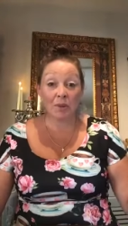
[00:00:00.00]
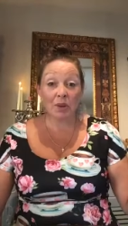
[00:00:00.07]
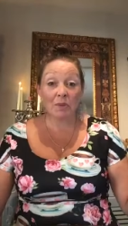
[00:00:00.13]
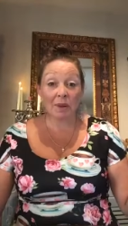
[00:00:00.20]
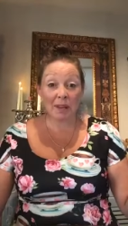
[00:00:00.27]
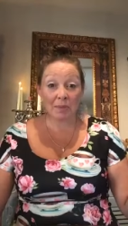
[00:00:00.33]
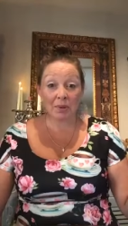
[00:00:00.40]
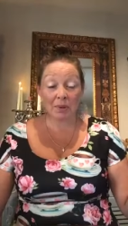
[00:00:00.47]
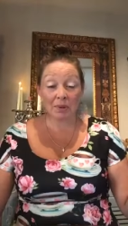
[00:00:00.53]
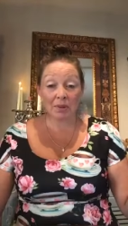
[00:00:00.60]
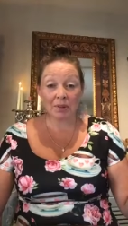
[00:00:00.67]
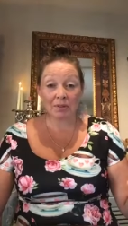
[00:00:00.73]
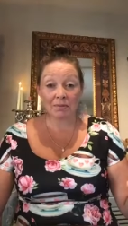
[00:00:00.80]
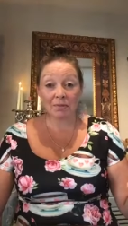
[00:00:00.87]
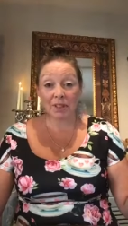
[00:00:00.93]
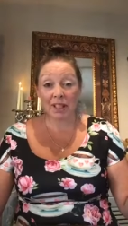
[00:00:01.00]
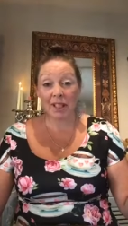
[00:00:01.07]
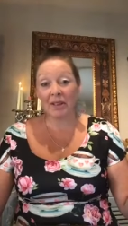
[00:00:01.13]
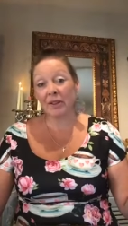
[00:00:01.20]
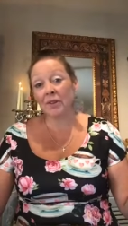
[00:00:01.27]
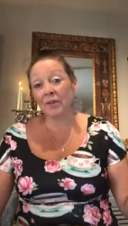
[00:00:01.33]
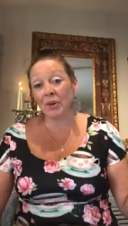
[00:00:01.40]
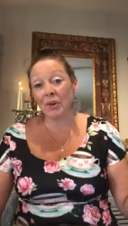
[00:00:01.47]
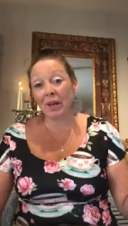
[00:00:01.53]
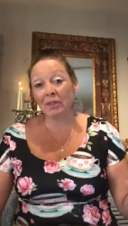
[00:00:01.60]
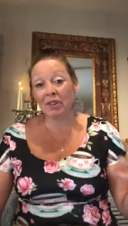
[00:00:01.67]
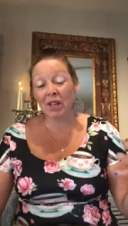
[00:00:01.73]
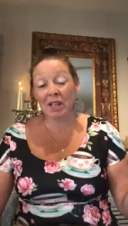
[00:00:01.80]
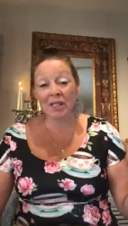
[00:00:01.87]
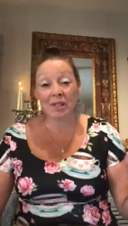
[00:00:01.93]
time with people you know
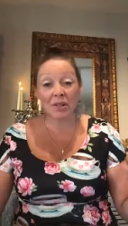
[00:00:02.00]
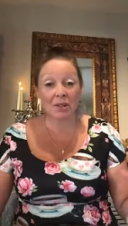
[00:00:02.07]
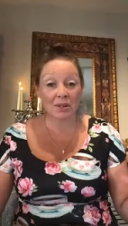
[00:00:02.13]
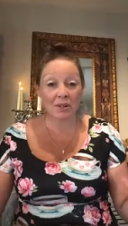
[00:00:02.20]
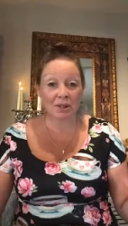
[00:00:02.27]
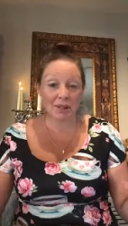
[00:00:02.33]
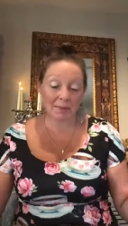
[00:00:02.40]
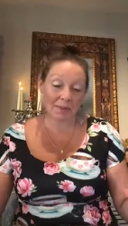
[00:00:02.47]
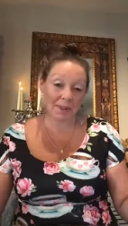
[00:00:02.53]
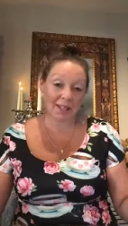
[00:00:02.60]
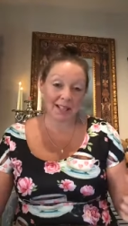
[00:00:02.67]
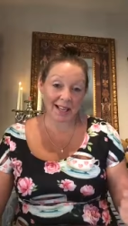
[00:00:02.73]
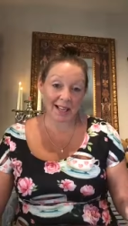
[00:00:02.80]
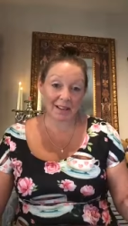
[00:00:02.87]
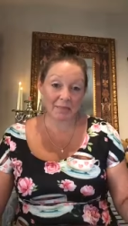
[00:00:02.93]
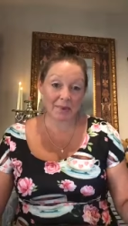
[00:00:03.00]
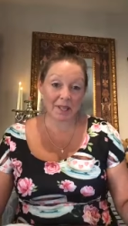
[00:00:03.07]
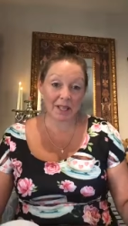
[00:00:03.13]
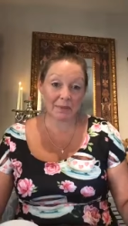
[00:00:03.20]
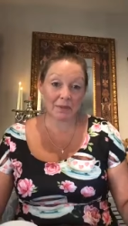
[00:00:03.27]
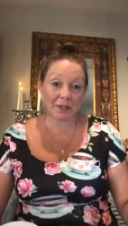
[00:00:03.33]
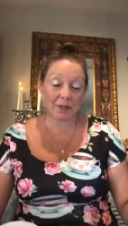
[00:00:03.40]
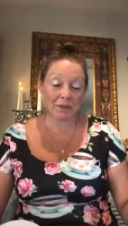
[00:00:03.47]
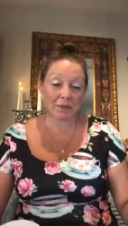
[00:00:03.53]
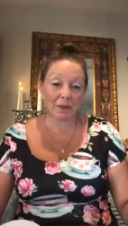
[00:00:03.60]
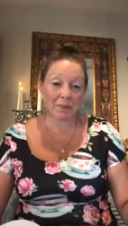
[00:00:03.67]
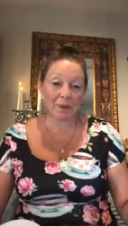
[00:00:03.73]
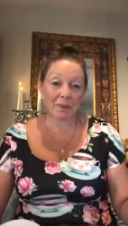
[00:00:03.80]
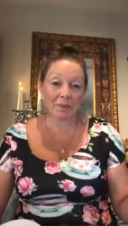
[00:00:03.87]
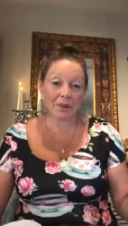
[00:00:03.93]
if you have cousins or something that have been
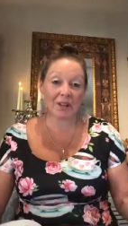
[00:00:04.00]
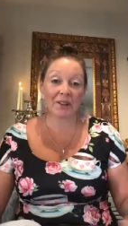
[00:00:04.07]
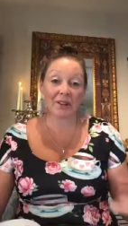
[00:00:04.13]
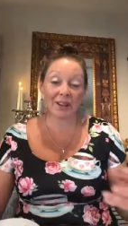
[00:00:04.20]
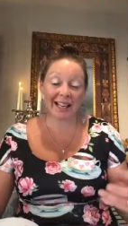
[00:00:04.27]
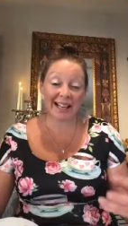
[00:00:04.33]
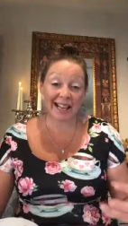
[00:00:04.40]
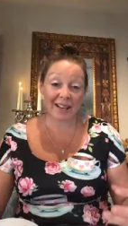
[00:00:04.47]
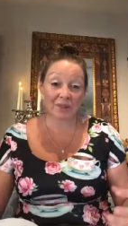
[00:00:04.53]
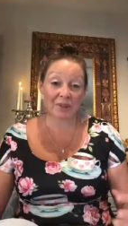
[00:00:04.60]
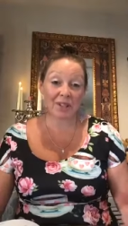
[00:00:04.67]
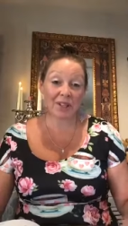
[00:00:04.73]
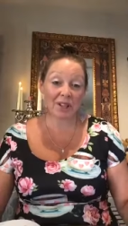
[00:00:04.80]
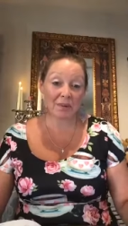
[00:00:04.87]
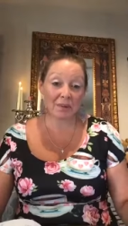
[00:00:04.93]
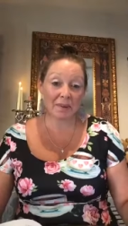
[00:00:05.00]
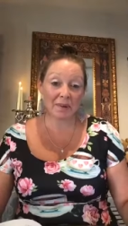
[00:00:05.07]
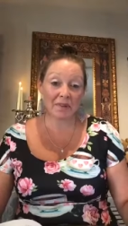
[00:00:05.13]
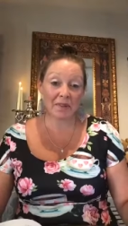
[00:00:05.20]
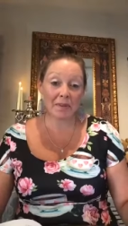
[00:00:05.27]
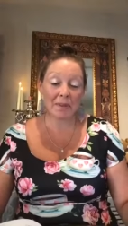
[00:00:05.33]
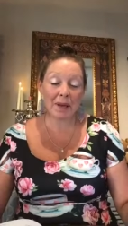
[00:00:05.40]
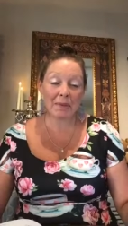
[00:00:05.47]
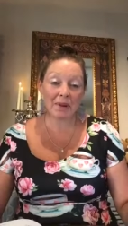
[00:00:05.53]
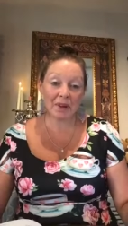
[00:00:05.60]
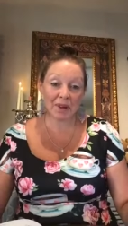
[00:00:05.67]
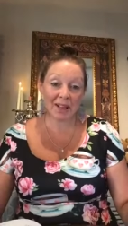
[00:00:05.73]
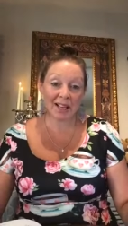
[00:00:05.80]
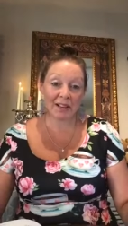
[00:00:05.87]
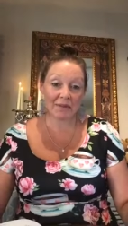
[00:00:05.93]
coming over people that are allowed to come
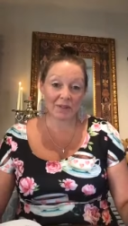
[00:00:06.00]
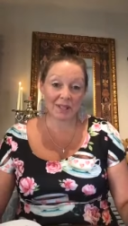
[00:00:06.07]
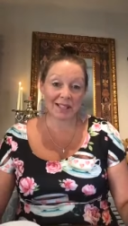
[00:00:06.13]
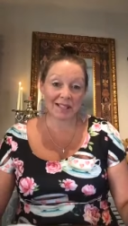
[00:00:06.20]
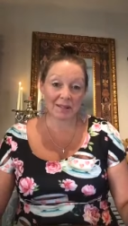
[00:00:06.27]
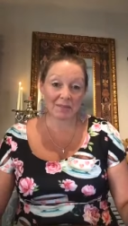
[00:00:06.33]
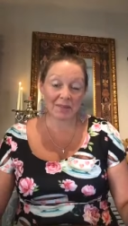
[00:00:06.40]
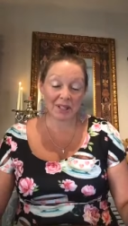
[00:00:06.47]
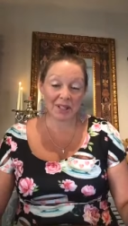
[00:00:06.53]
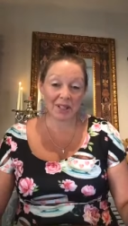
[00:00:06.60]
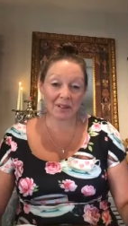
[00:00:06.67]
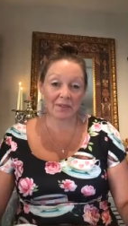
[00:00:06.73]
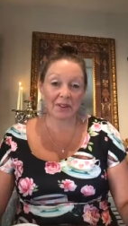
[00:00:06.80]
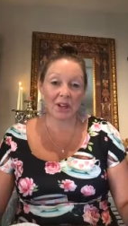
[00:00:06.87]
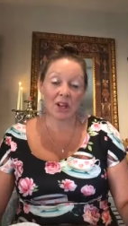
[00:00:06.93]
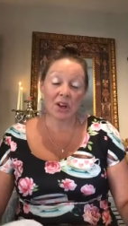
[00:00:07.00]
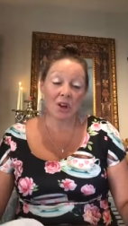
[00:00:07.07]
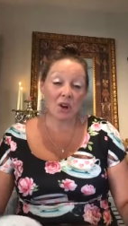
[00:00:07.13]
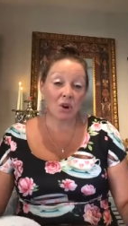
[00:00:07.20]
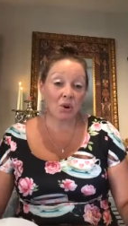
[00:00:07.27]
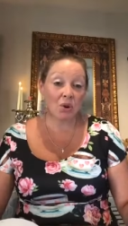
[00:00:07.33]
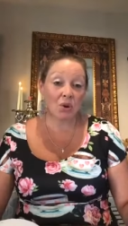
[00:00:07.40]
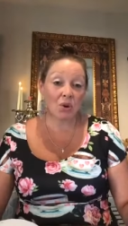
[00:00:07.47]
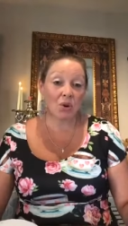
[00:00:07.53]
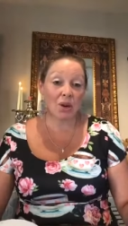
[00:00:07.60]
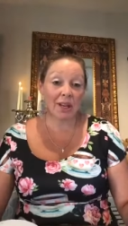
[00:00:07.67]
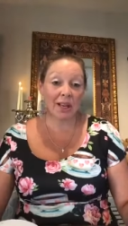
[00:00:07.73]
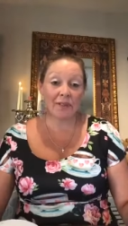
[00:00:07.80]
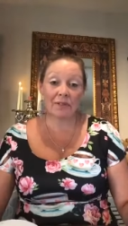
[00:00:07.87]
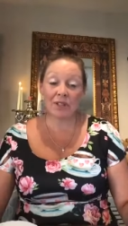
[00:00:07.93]
over maybe you can invite somebody over
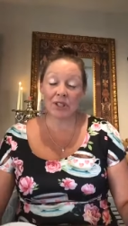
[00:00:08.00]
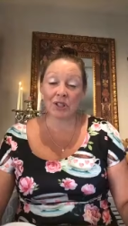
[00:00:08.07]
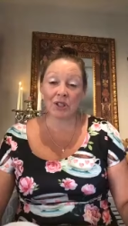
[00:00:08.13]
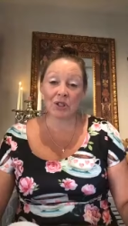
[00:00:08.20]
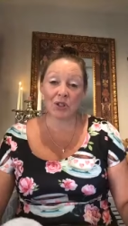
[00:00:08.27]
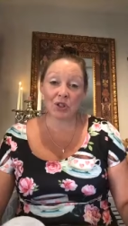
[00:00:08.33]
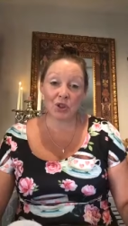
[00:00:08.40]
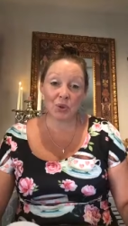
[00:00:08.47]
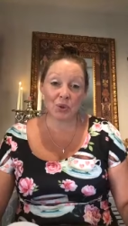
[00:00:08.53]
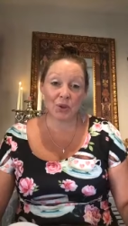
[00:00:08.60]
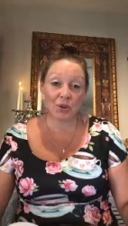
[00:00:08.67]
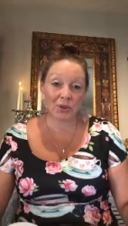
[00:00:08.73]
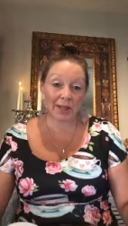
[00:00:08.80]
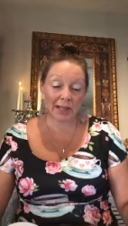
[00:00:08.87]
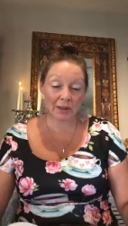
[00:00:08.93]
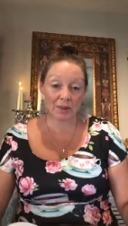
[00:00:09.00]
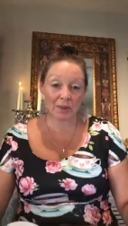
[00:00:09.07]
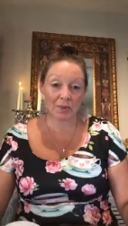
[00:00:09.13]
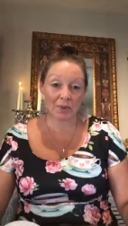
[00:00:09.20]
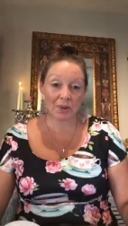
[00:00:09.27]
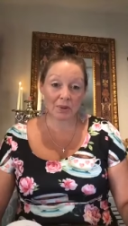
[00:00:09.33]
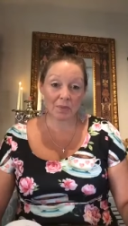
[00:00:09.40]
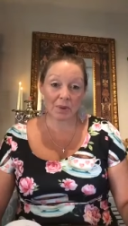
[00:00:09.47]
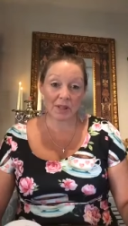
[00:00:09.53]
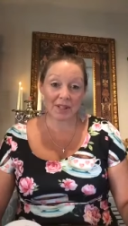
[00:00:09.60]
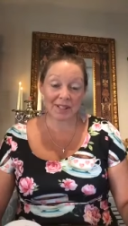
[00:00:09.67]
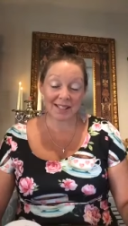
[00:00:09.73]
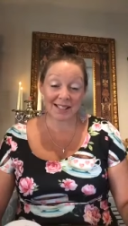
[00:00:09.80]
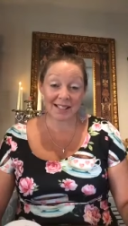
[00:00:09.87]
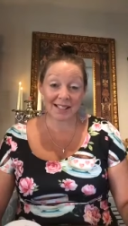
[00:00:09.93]
or if it's just you in your house
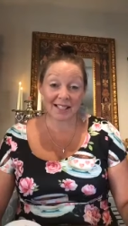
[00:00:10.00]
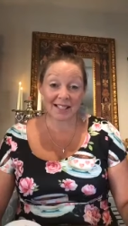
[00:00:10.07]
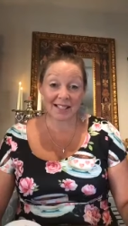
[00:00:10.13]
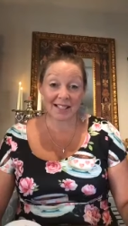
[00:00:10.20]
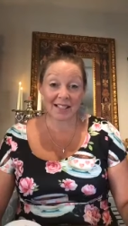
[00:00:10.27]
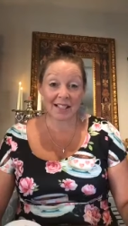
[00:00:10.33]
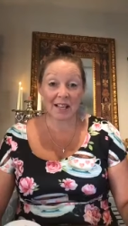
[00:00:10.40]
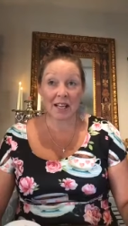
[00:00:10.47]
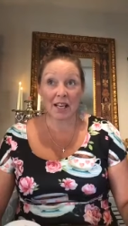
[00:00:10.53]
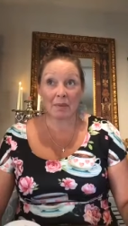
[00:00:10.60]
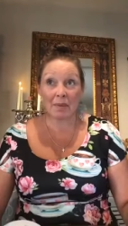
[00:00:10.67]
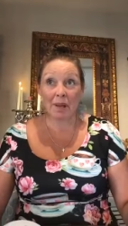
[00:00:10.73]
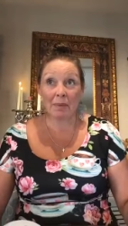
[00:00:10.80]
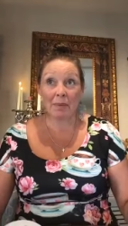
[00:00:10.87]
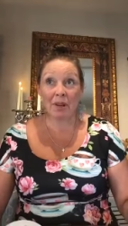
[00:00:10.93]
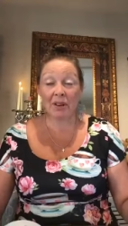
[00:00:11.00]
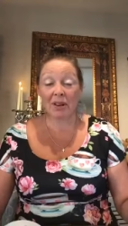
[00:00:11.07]
with your brothers and sisters